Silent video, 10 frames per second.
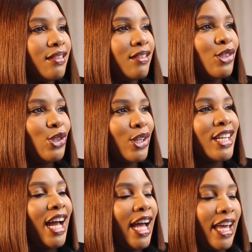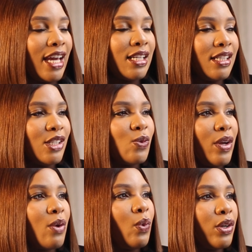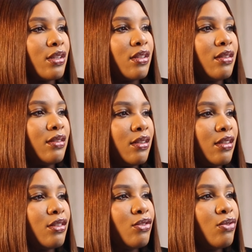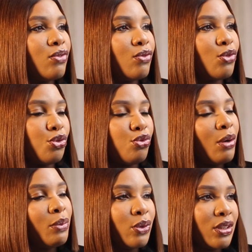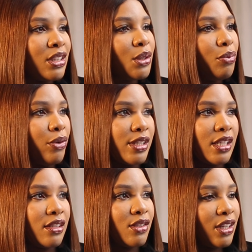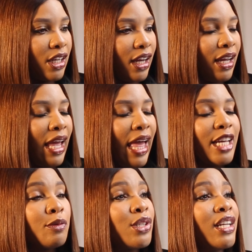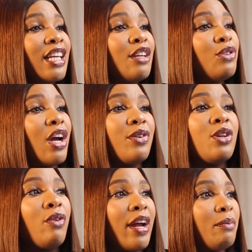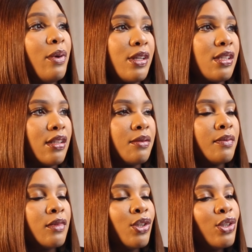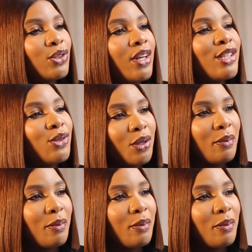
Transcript: the journey ahead is way worth the troubles in the present, okay? Especially if you are really the right person. So let's talk